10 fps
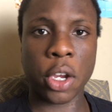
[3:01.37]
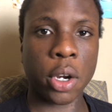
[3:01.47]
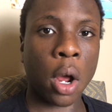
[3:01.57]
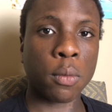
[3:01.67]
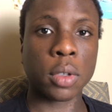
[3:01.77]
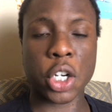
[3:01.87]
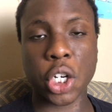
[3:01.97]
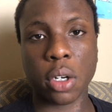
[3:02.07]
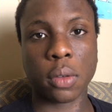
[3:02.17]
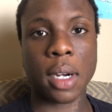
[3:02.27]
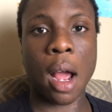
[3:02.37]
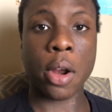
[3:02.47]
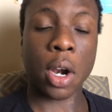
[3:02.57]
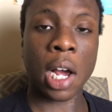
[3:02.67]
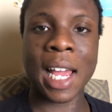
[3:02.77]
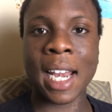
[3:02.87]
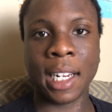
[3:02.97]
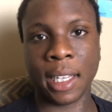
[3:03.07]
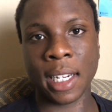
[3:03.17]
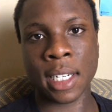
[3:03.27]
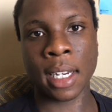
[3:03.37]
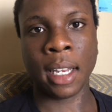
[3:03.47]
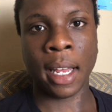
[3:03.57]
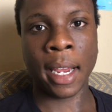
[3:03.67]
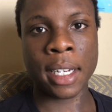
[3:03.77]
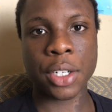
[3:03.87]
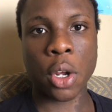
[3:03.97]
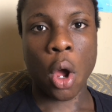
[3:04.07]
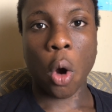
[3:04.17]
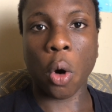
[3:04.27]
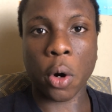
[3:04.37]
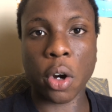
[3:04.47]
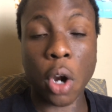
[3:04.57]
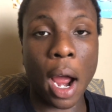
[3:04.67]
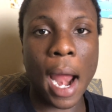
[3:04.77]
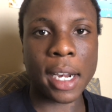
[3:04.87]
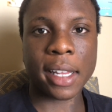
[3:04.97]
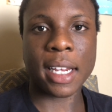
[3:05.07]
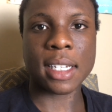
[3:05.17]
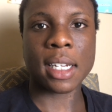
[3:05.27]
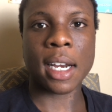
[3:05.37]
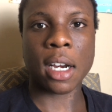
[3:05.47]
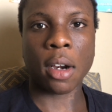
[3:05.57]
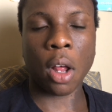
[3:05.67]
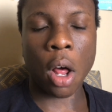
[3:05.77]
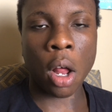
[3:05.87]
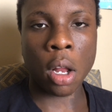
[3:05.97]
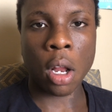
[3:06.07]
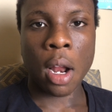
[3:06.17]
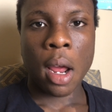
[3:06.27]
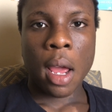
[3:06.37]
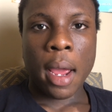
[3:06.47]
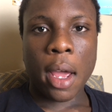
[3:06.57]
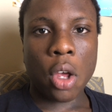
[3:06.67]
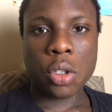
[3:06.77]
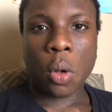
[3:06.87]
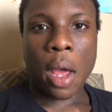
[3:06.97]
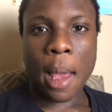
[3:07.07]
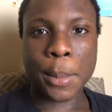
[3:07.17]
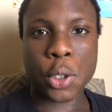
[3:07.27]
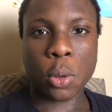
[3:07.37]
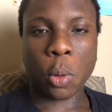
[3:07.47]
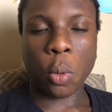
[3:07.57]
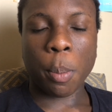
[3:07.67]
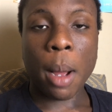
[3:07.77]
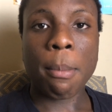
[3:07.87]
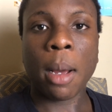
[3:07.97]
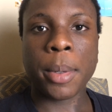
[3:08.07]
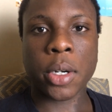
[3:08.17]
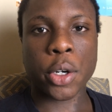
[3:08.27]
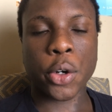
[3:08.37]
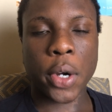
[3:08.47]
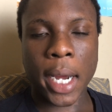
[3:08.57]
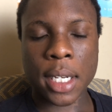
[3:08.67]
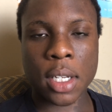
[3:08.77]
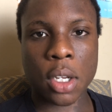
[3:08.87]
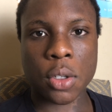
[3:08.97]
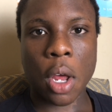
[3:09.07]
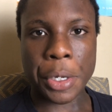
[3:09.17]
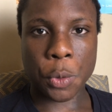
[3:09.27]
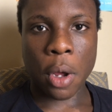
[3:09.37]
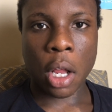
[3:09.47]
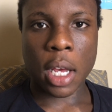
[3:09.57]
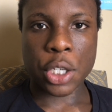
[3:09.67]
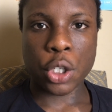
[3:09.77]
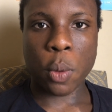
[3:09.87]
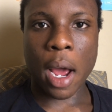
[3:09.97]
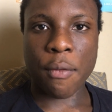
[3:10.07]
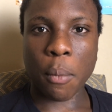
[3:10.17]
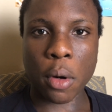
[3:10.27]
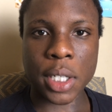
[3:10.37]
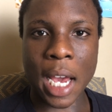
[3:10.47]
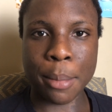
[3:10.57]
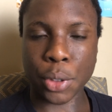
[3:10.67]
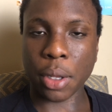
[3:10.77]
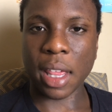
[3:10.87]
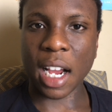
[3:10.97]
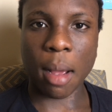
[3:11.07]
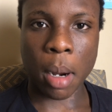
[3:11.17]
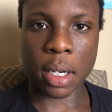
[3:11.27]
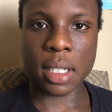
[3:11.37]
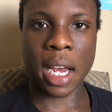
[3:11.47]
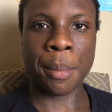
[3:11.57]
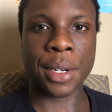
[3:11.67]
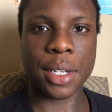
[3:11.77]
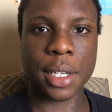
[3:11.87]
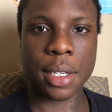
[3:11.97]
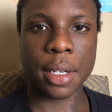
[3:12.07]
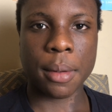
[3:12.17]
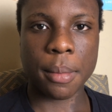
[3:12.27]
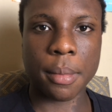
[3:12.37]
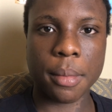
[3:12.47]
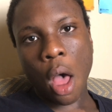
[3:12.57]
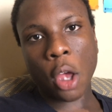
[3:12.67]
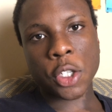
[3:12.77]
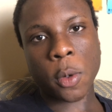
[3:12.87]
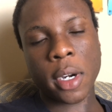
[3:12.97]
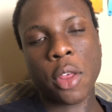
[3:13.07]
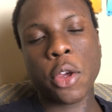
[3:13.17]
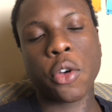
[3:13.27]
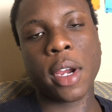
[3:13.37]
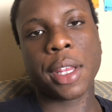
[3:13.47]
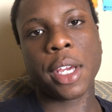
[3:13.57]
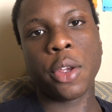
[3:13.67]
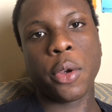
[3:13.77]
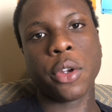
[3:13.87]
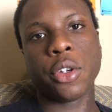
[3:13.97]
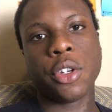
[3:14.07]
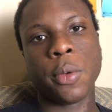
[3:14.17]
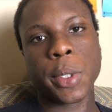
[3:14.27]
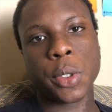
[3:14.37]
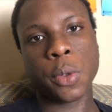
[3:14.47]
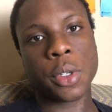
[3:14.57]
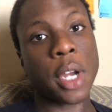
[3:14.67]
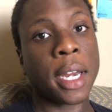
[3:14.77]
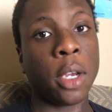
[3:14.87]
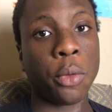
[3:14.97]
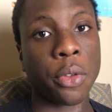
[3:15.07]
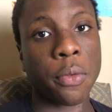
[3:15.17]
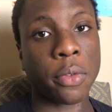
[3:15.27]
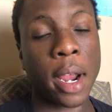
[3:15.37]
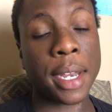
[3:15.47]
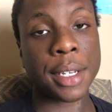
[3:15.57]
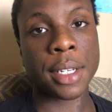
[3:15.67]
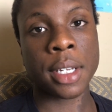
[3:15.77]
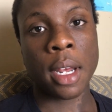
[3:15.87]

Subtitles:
You're not rushing around, you're not handing things in late or not handing things in at all. Also helps to bump up your grades as well, as you have more time to think about assignments. Also, another great thing you can do is do studying with friends.